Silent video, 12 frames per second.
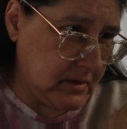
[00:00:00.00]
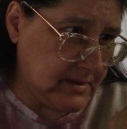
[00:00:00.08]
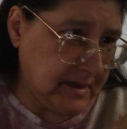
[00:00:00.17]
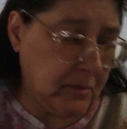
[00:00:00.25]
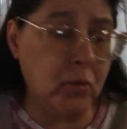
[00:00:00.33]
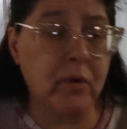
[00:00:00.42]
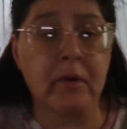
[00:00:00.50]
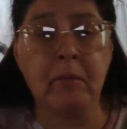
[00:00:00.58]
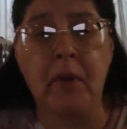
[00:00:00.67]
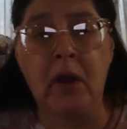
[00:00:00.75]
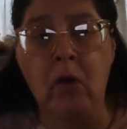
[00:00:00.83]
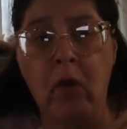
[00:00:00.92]
somewhere
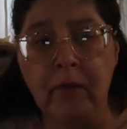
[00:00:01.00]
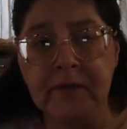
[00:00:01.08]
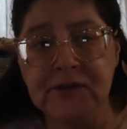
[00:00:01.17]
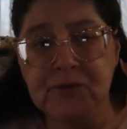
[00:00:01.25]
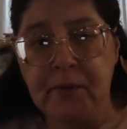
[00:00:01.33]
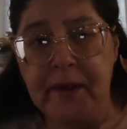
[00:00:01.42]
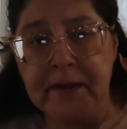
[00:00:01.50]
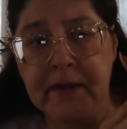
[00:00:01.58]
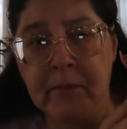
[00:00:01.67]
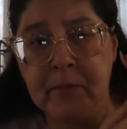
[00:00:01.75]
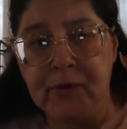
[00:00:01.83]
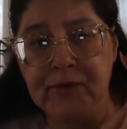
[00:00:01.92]
among all these red
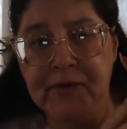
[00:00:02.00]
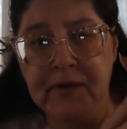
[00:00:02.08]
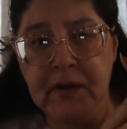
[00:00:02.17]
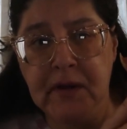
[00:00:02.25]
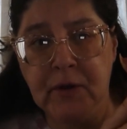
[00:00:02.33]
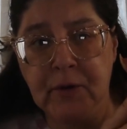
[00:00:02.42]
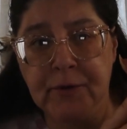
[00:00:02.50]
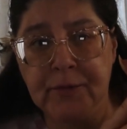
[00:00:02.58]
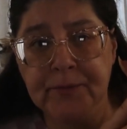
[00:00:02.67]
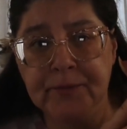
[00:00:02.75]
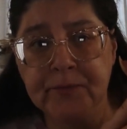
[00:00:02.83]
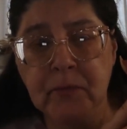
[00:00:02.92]
numbers in here.
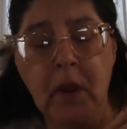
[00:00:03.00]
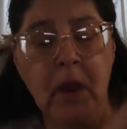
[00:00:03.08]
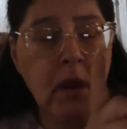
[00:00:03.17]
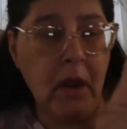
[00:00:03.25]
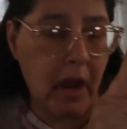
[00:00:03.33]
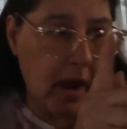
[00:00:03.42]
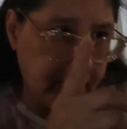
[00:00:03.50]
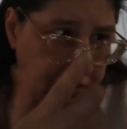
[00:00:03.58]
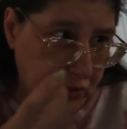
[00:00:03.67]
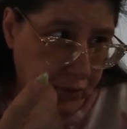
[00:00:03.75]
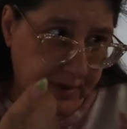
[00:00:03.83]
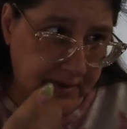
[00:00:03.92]
How
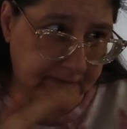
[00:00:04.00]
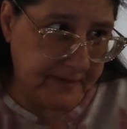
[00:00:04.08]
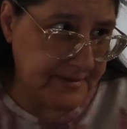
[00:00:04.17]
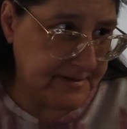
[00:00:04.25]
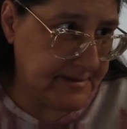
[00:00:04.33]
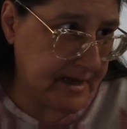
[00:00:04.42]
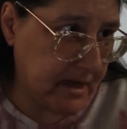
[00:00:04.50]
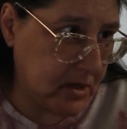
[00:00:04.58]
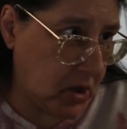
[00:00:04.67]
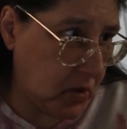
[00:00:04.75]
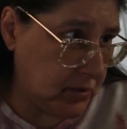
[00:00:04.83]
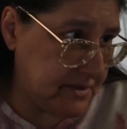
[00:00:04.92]
you read this date
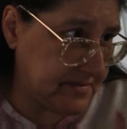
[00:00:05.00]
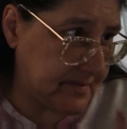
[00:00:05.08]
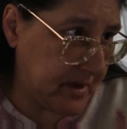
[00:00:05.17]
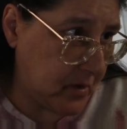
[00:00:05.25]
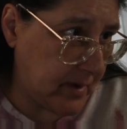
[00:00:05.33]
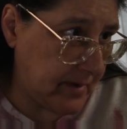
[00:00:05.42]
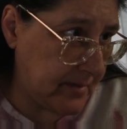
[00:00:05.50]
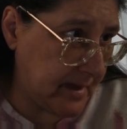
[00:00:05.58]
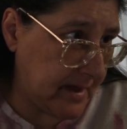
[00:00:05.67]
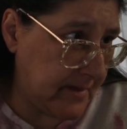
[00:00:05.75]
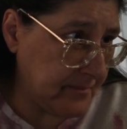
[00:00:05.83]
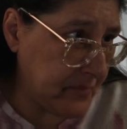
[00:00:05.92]
code is beyond
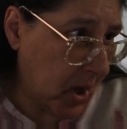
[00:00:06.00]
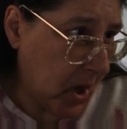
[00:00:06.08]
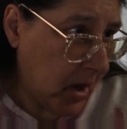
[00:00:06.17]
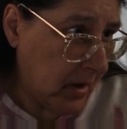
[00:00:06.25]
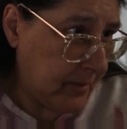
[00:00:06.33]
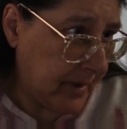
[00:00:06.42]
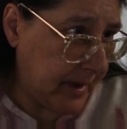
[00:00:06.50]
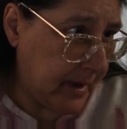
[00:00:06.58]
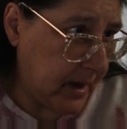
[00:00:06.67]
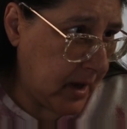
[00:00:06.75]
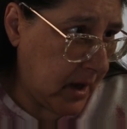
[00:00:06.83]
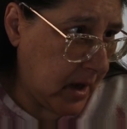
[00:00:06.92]
me.
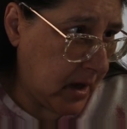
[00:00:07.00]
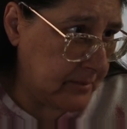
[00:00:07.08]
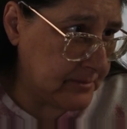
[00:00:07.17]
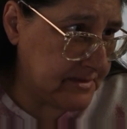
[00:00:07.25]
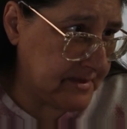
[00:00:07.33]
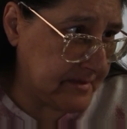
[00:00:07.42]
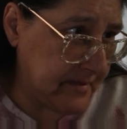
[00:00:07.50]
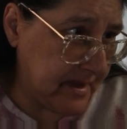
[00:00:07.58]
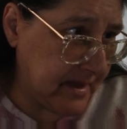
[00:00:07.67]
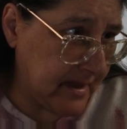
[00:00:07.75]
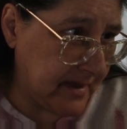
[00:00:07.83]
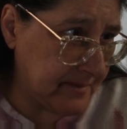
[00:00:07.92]
But um, to
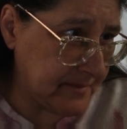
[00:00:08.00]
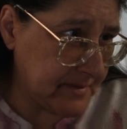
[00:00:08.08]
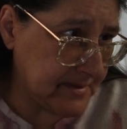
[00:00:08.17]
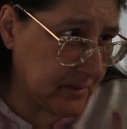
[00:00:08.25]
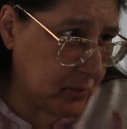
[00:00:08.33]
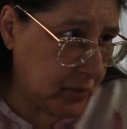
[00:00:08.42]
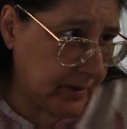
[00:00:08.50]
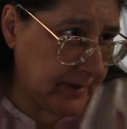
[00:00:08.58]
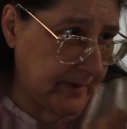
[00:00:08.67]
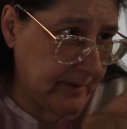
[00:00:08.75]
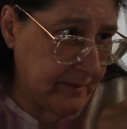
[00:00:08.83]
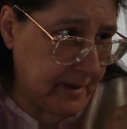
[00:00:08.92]
me, somewhere
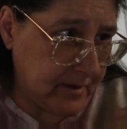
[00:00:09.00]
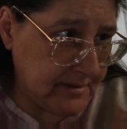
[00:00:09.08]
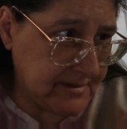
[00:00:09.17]
in the middle